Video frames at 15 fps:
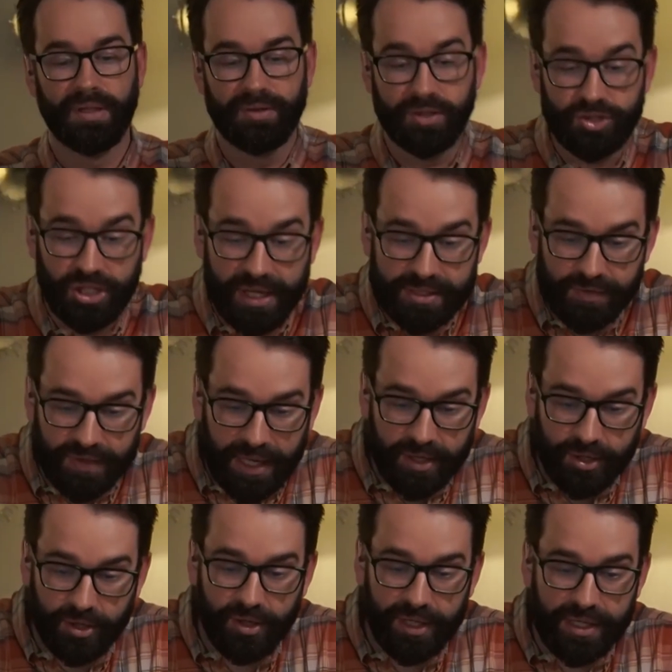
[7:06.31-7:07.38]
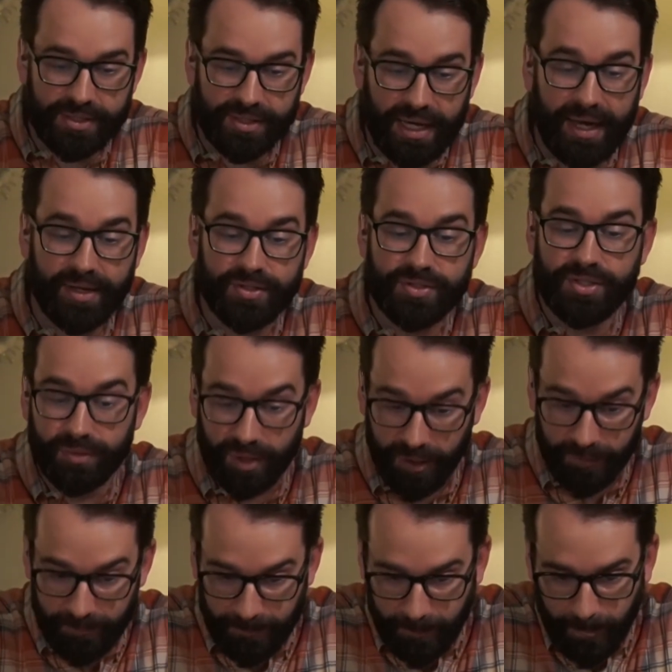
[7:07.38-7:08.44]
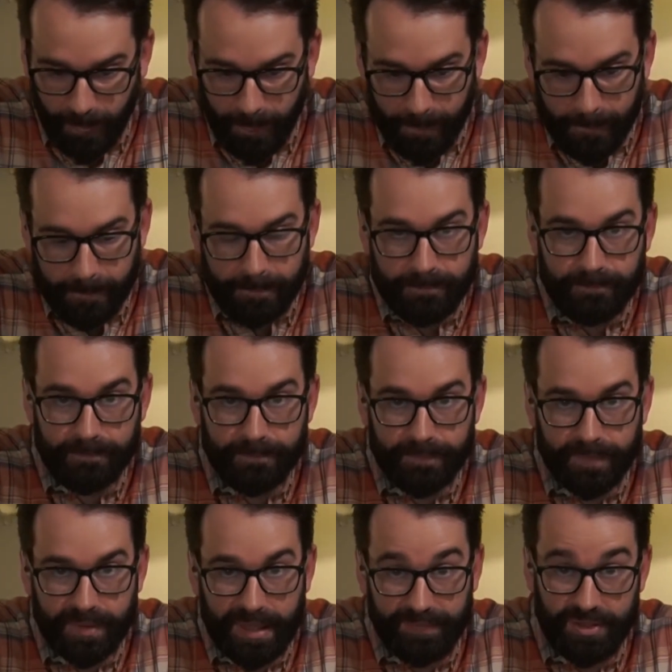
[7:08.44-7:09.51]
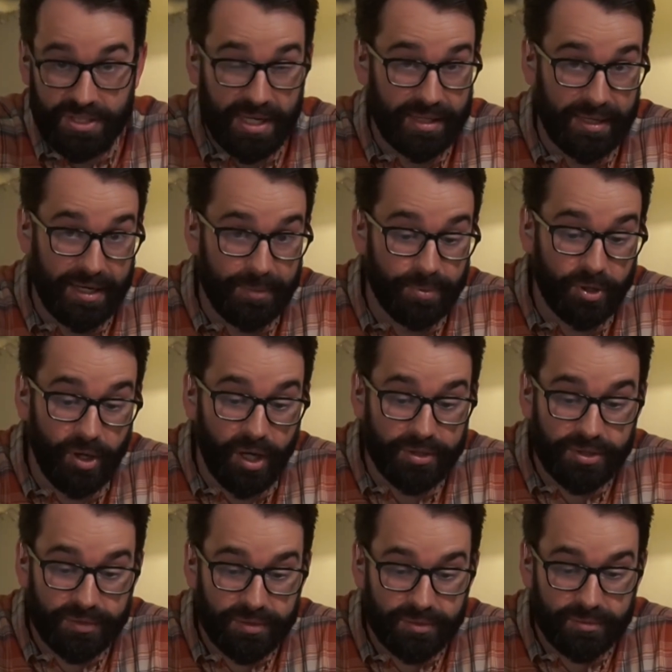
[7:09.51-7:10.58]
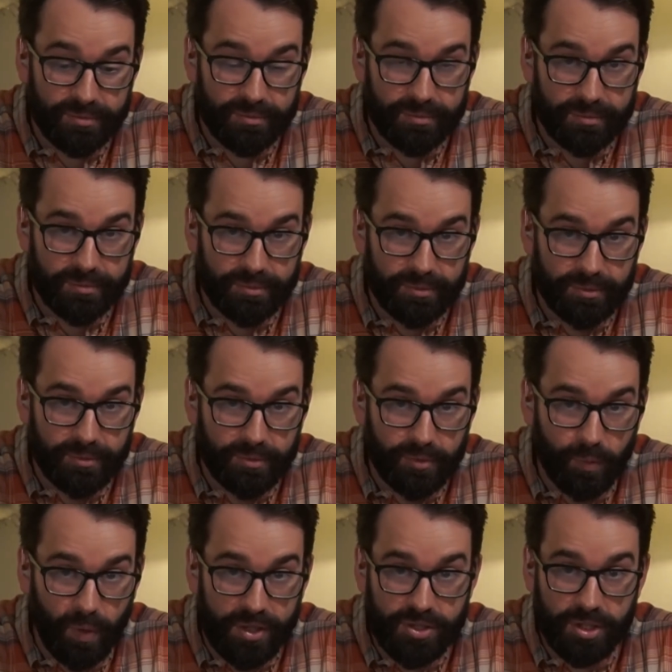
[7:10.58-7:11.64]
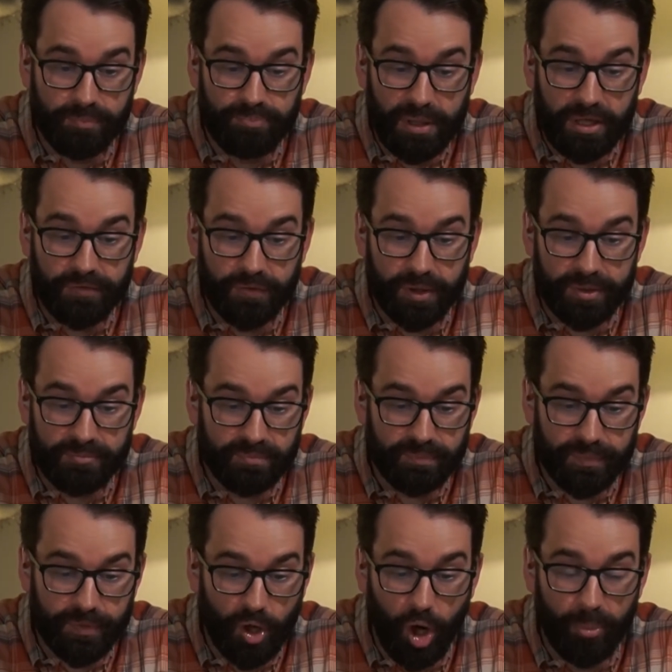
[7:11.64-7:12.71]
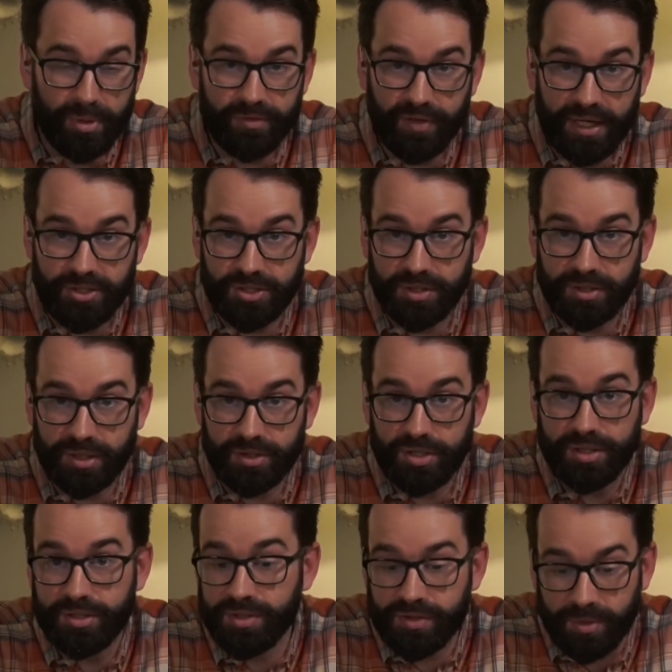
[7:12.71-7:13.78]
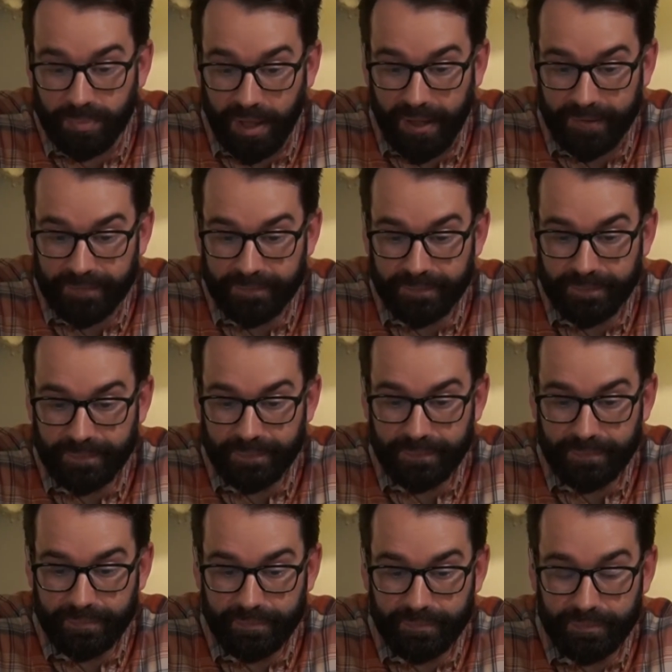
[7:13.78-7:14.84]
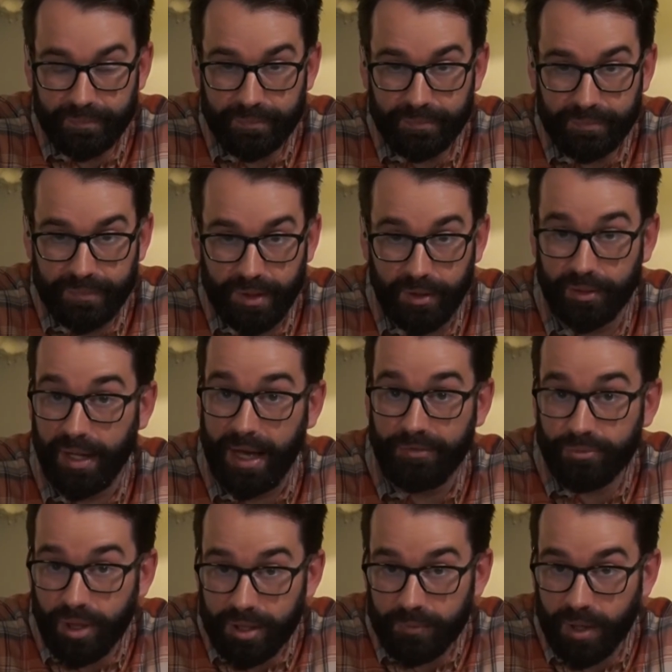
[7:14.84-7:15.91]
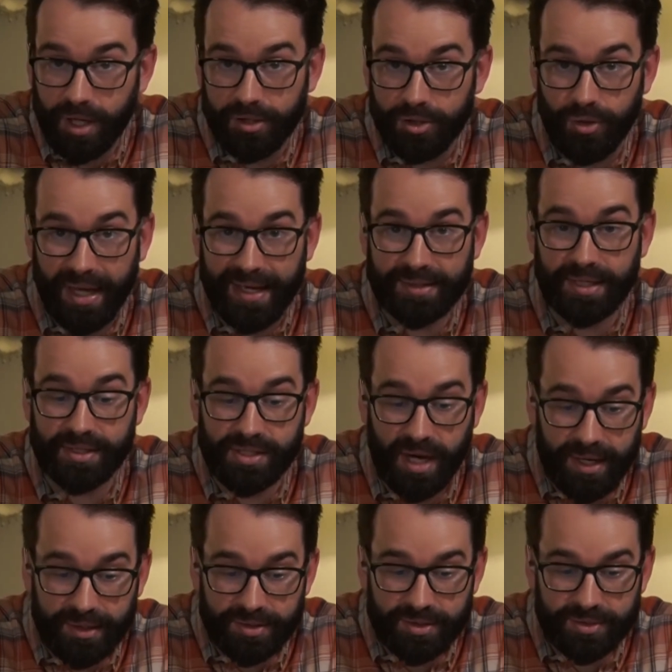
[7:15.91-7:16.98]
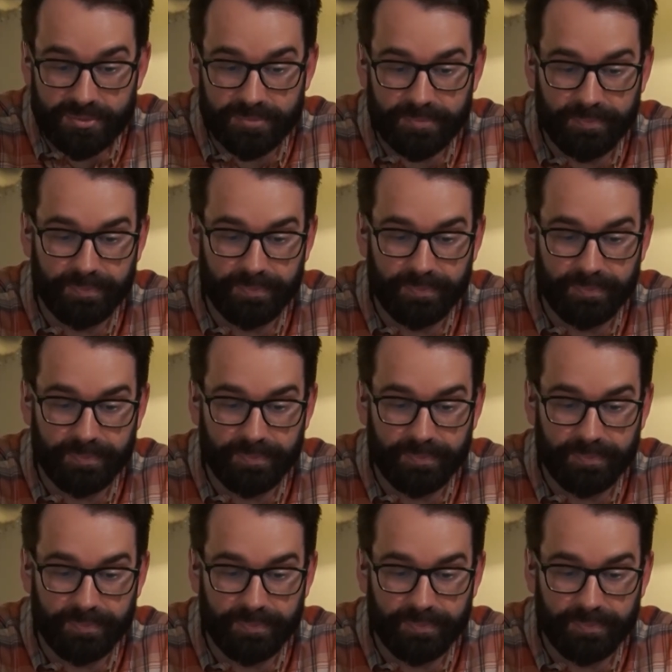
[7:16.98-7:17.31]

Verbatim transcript: The chance of that occurring is not zero. Have you taken any precautions? What is your Bigfoot home invasion contingency plan? You don't have one? What are you, anti science?